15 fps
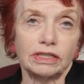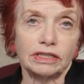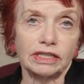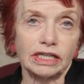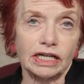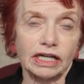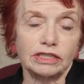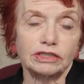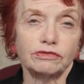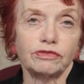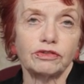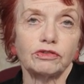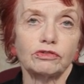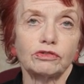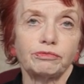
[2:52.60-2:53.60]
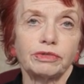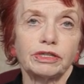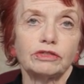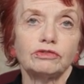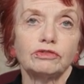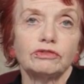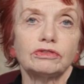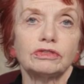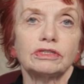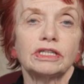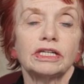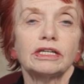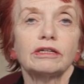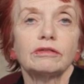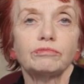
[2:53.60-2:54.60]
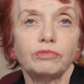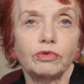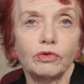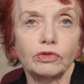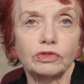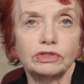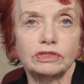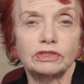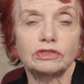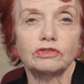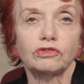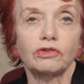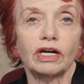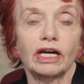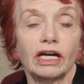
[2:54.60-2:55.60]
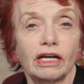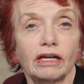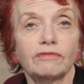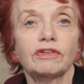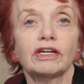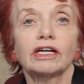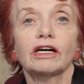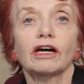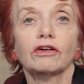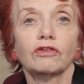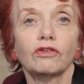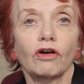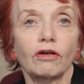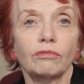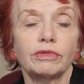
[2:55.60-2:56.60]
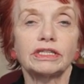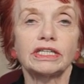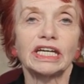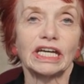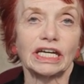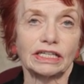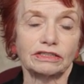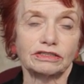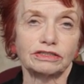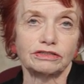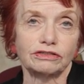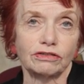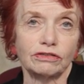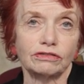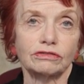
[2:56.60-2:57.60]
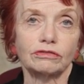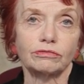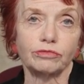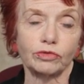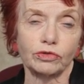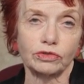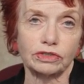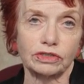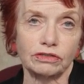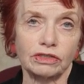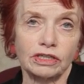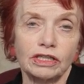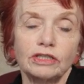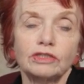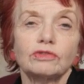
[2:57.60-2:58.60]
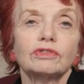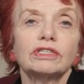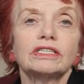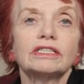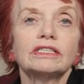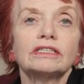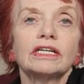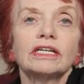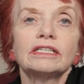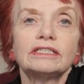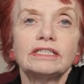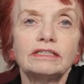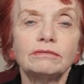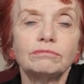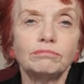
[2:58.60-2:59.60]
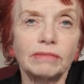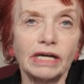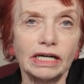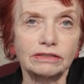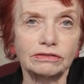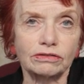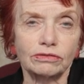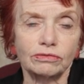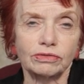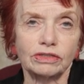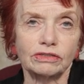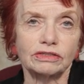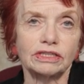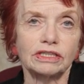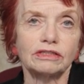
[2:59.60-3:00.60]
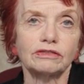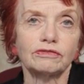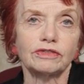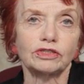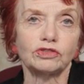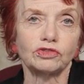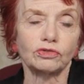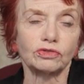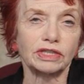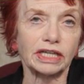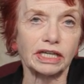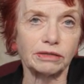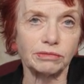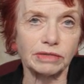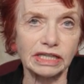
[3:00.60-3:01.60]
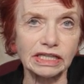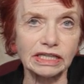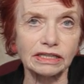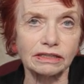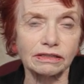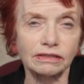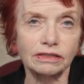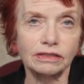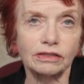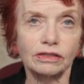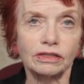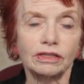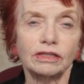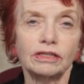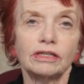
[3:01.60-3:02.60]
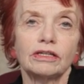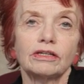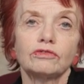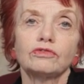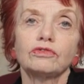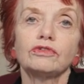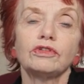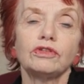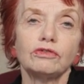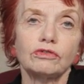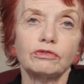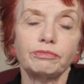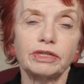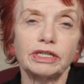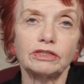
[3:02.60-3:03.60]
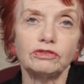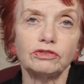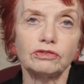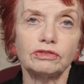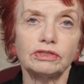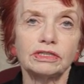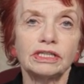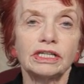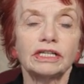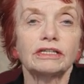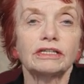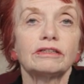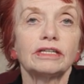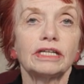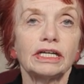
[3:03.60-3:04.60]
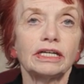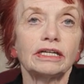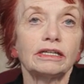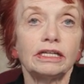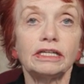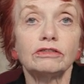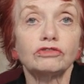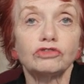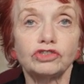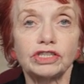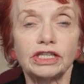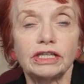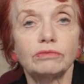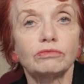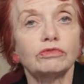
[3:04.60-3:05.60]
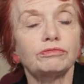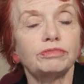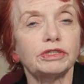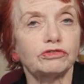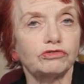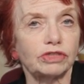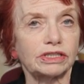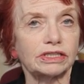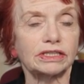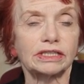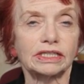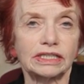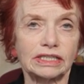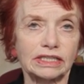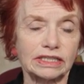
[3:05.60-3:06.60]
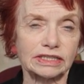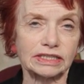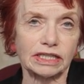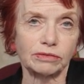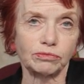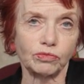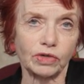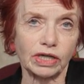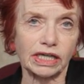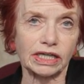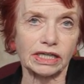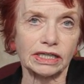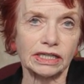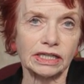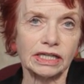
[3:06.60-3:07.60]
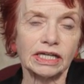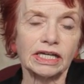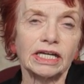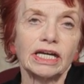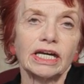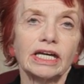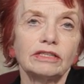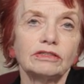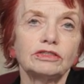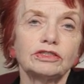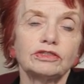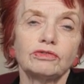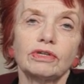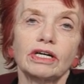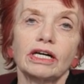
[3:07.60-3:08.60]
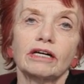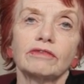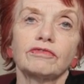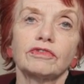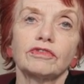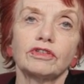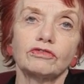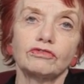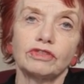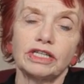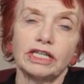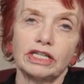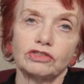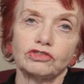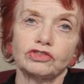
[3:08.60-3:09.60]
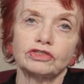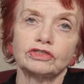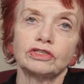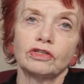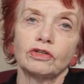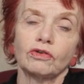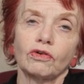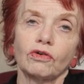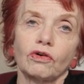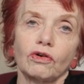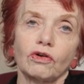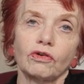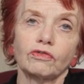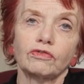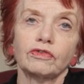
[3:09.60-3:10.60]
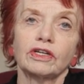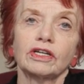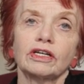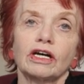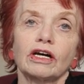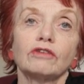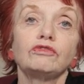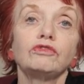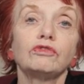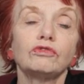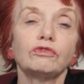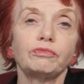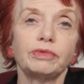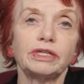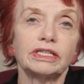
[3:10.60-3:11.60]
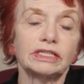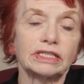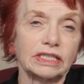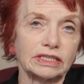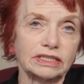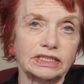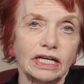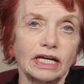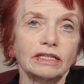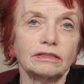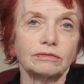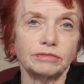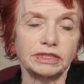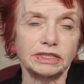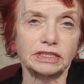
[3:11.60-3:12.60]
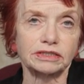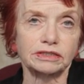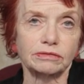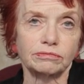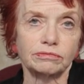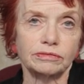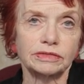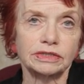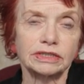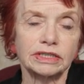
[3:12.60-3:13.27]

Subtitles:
in the eyes of the European Union, important to have a common external border, so that it didn't matter where an individual came in to the European Union, he or she would be treated in the same way. Hence you have the creation of a European asylum system.